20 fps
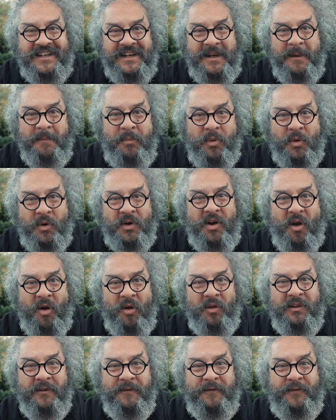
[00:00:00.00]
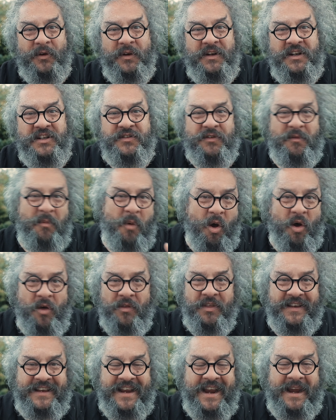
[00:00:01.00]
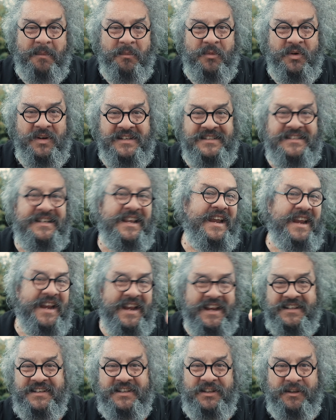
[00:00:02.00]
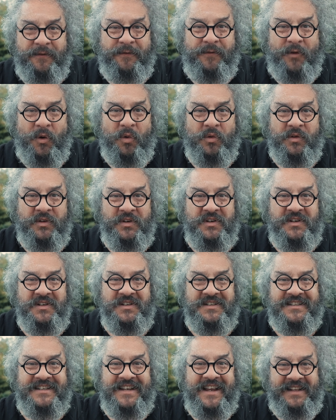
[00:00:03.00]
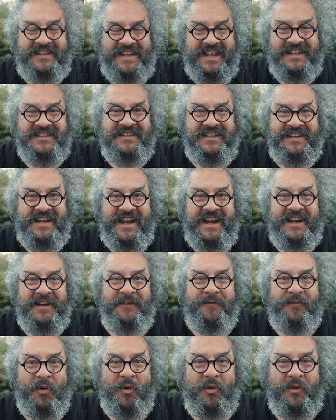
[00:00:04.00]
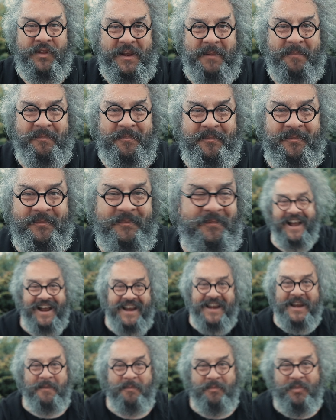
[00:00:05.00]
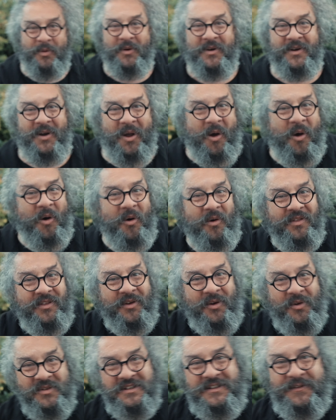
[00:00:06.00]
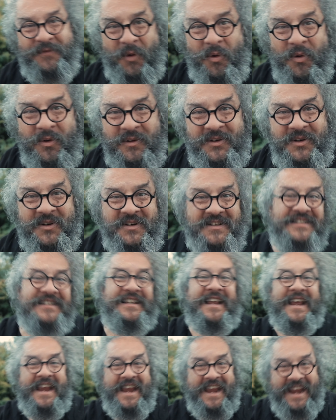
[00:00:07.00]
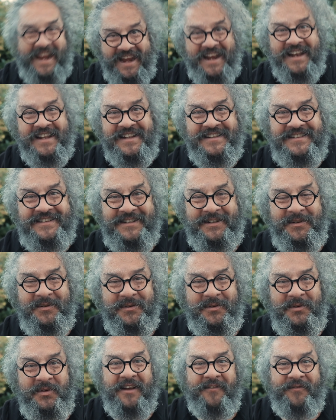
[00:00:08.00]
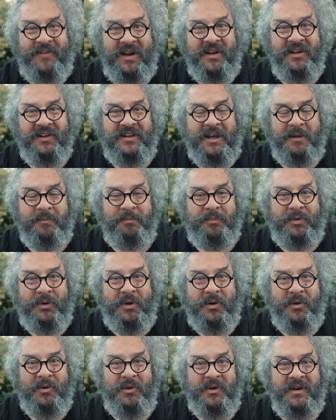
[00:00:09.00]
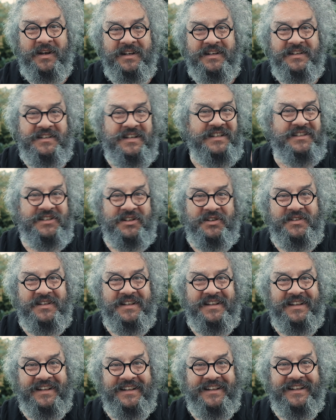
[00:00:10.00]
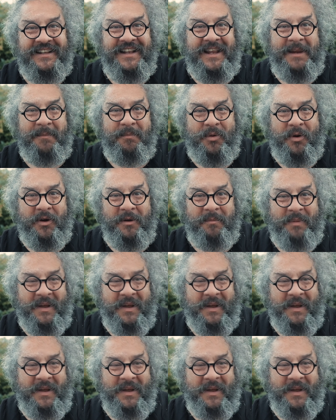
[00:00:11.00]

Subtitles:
I import all the footage from all the cameras into the folders designated for them. I import all those folders into Final Cut Pro just using the little import